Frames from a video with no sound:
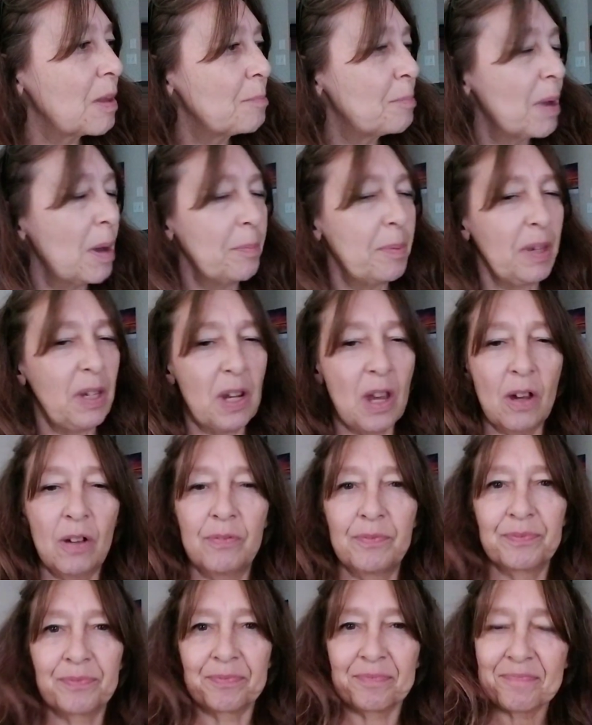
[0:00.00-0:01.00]
Puppy,
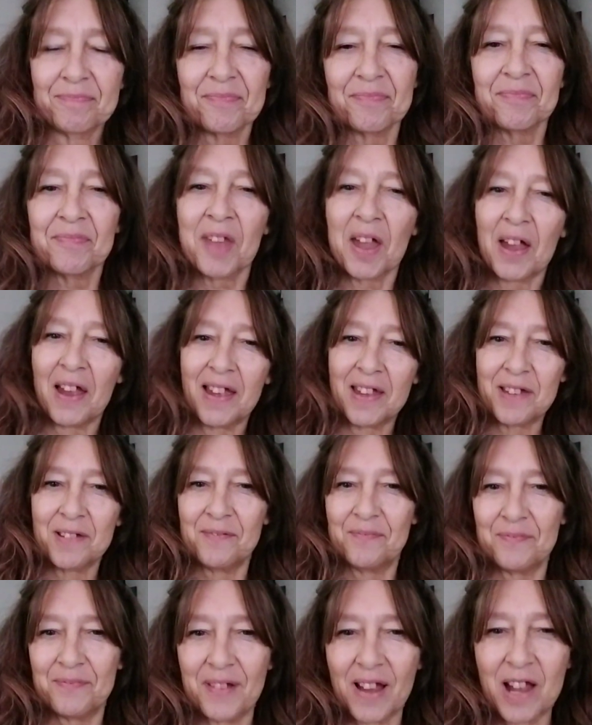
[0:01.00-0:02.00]
now, Hi.
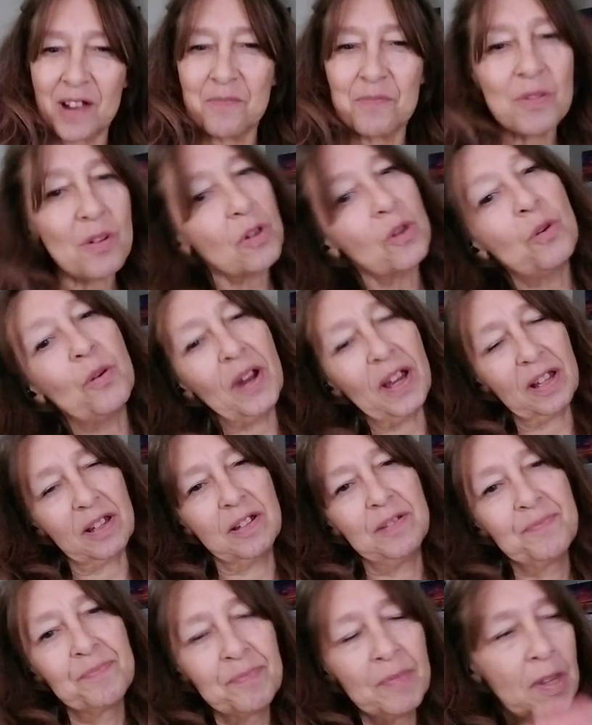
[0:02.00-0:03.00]
Hi, real quick.
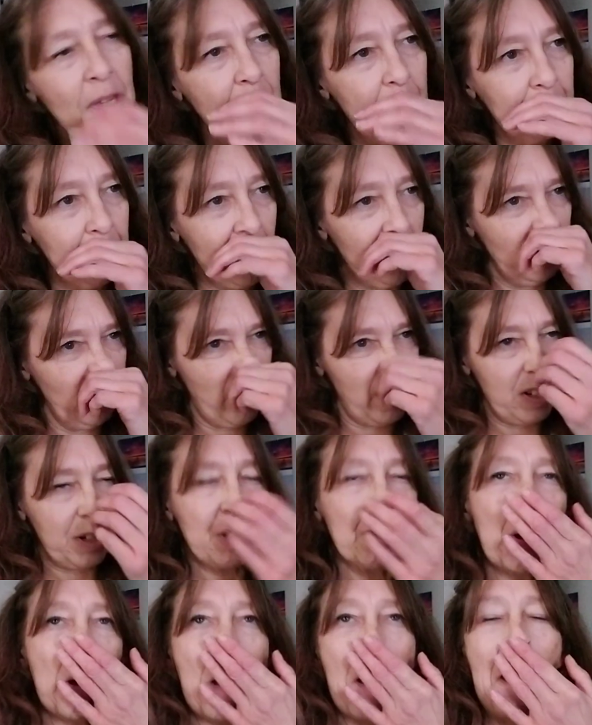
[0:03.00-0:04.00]
Getting ready
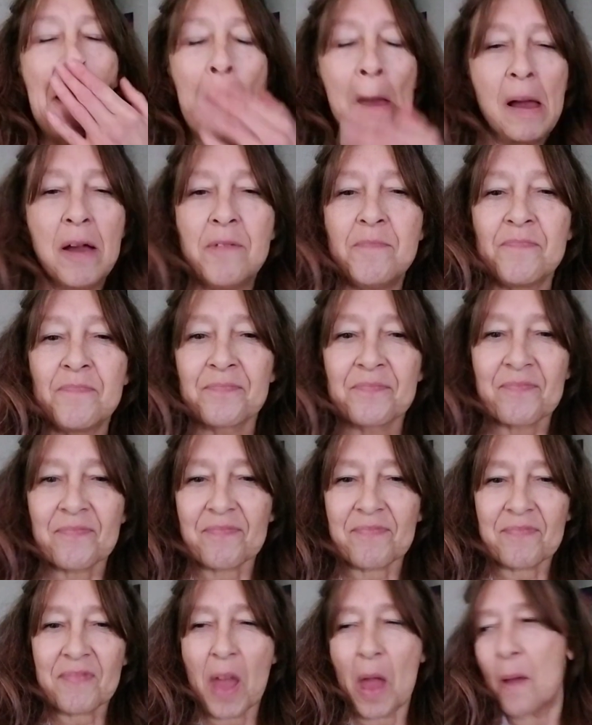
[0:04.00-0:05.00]
to
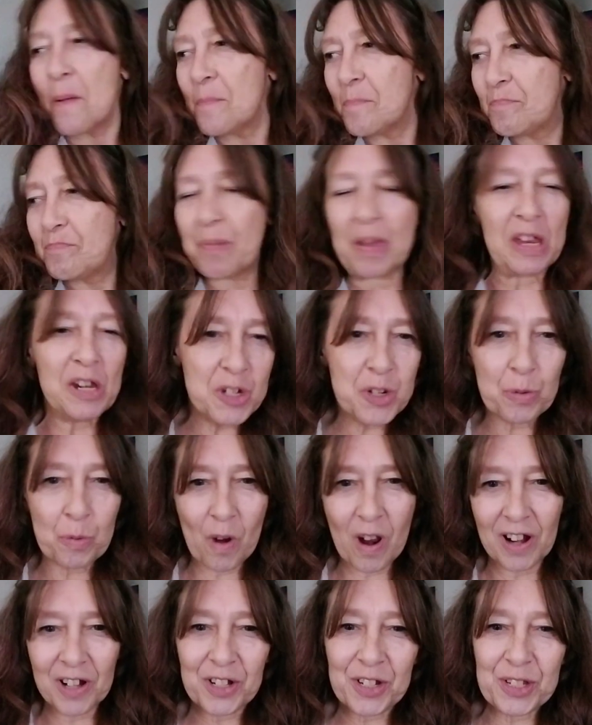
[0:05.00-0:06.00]
binge
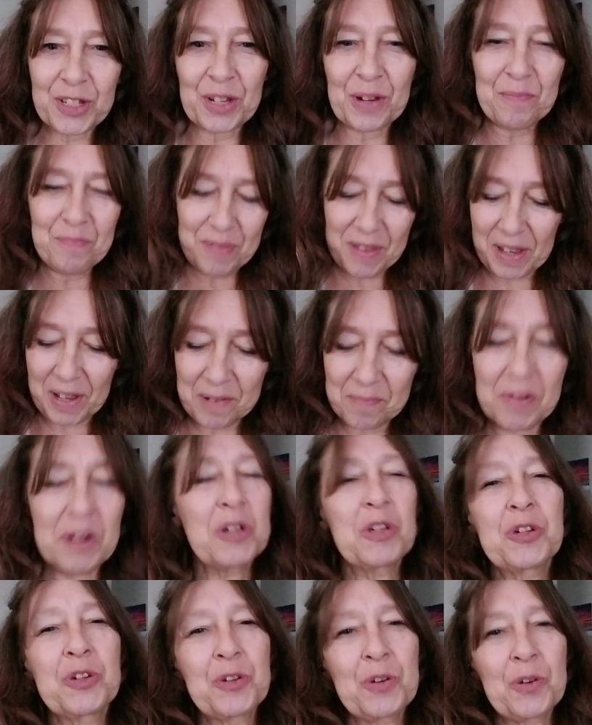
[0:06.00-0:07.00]
watch something. I'm
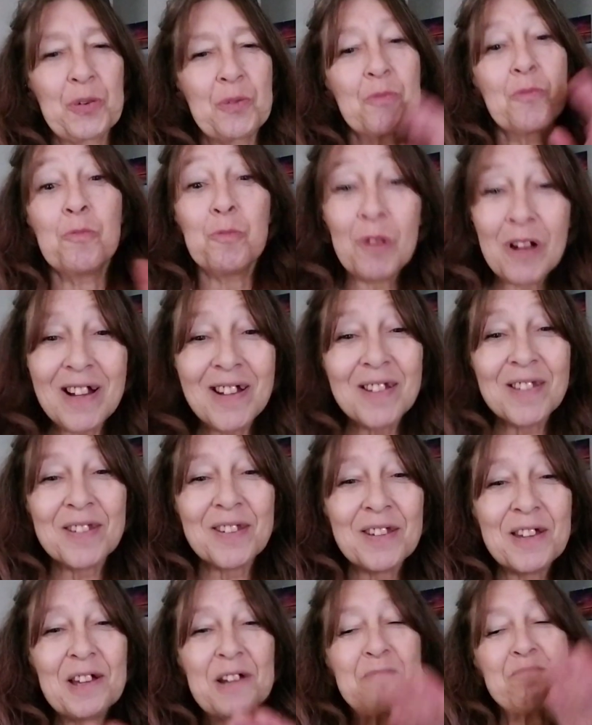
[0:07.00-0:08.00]
not sure what
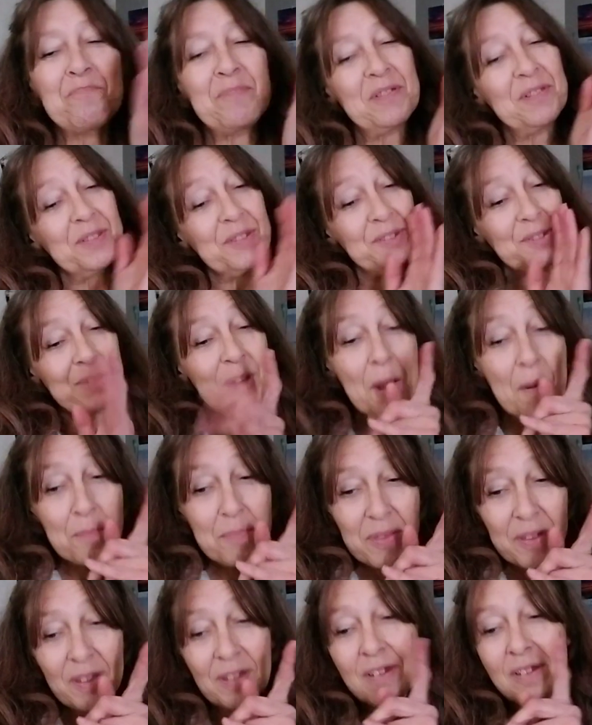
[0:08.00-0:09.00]
yet, but
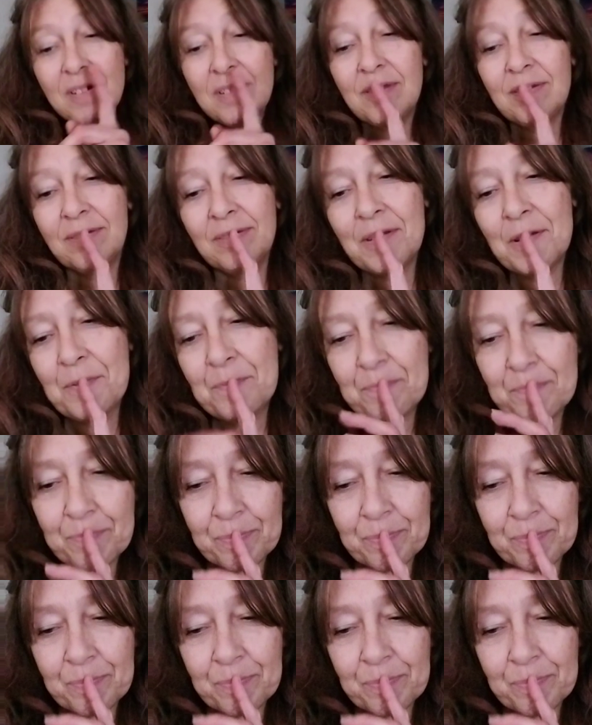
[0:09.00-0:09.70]
something.